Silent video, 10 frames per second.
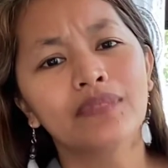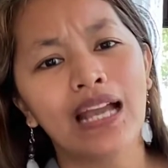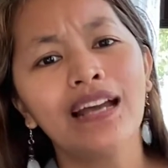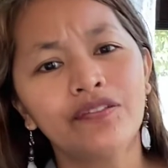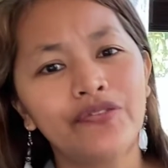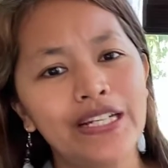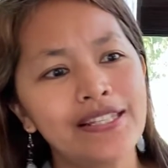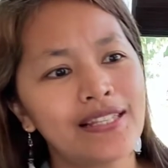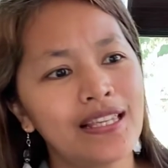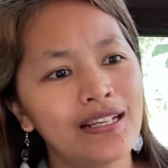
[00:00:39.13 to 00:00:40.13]
at
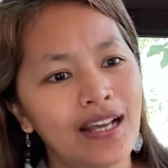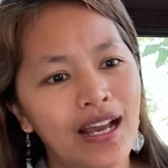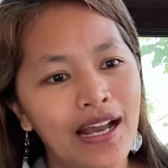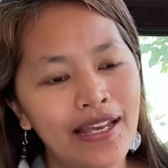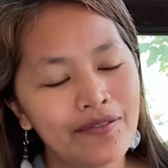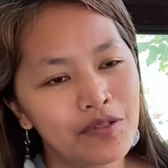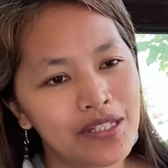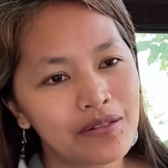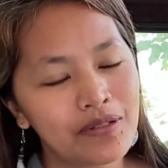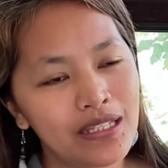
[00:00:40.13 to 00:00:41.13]
first talaga, I
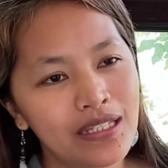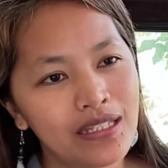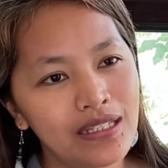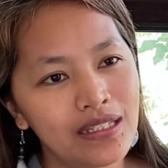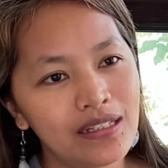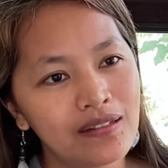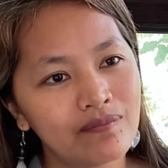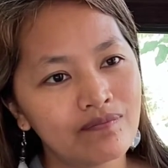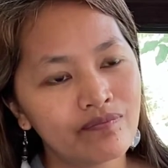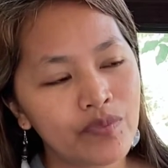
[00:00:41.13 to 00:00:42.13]
was really
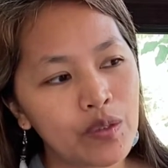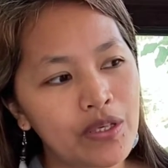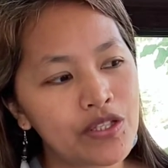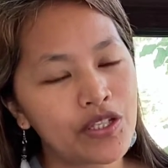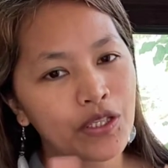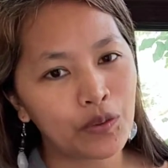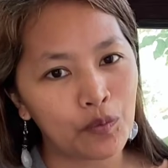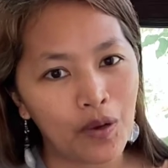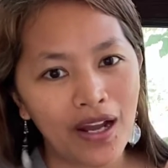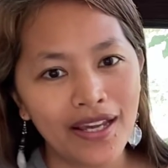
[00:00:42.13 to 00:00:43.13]
questioning
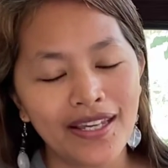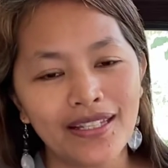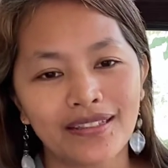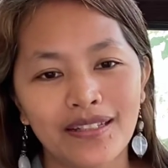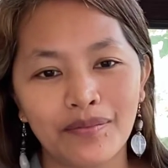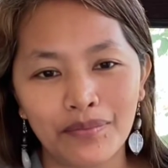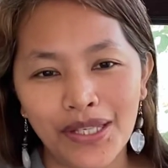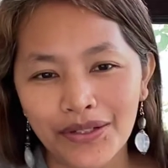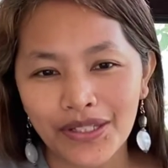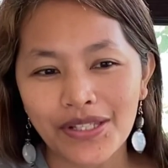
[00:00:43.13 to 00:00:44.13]
why did
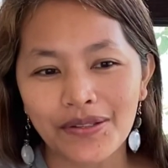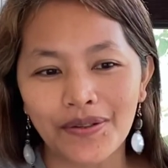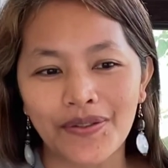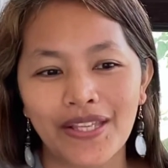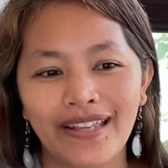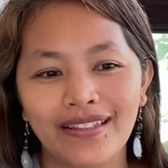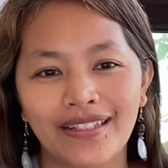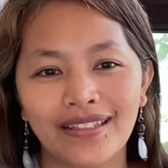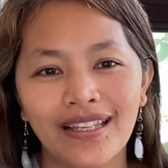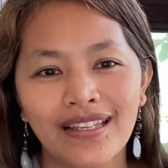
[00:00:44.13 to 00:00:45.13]
Mayor Isko said
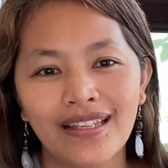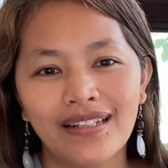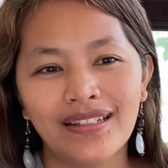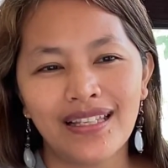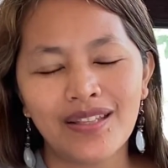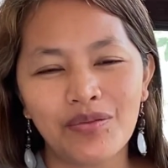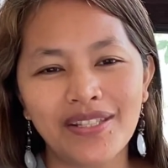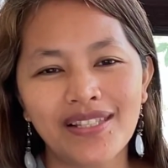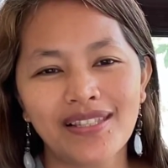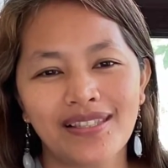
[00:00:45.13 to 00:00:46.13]
it. It
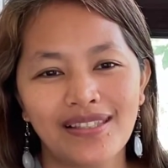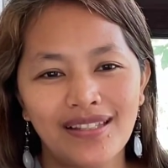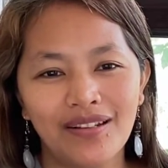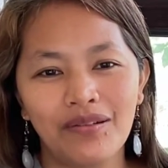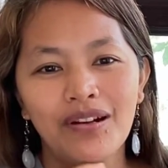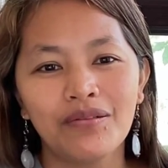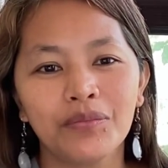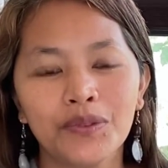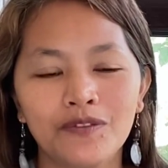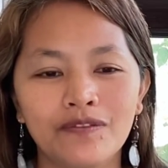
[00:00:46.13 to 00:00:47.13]
was a wrong
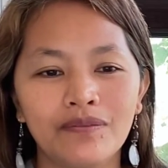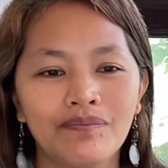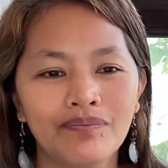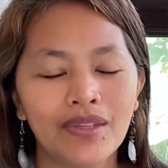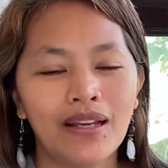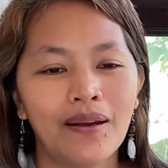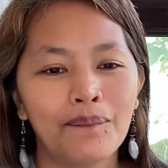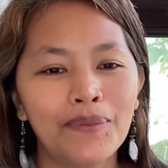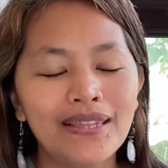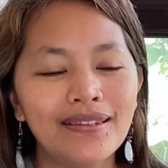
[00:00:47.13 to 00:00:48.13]
move.
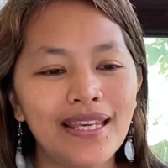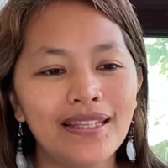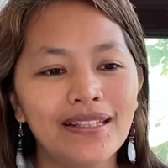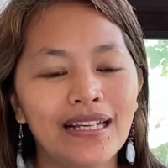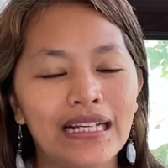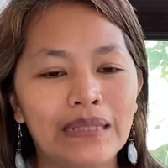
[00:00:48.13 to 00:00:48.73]
But then